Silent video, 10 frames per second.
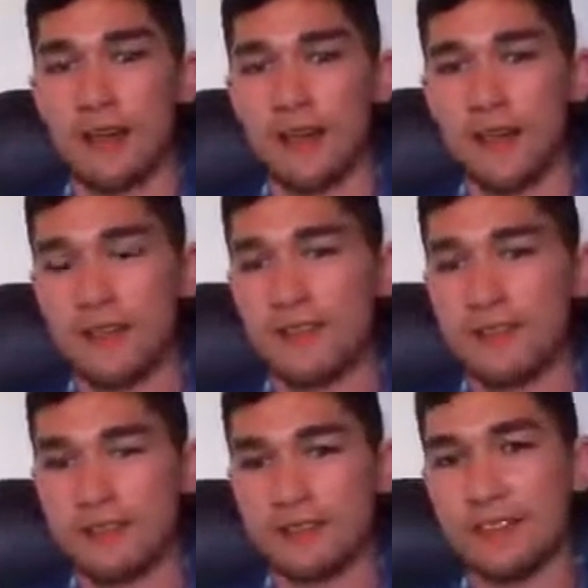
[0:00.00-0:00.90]
and
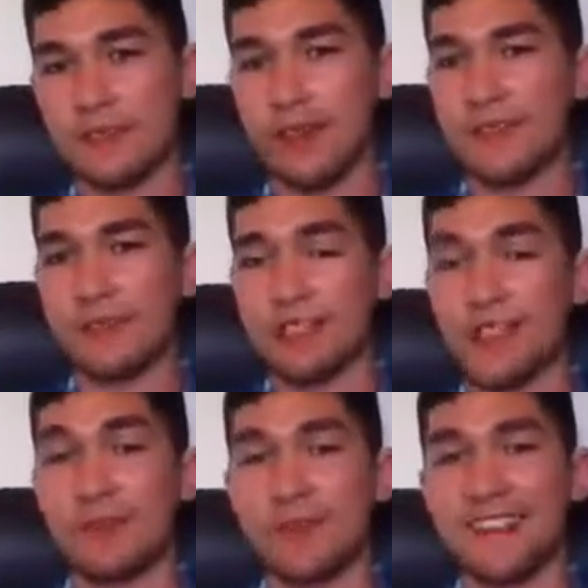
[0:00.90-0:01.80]
what everyone should
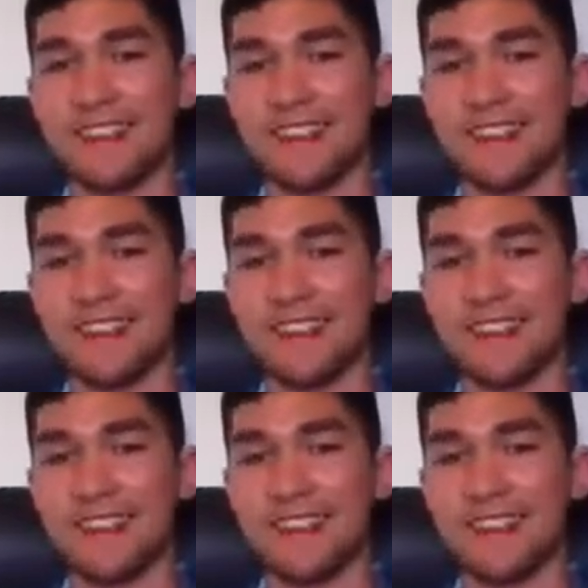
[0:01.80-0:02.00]
be doing.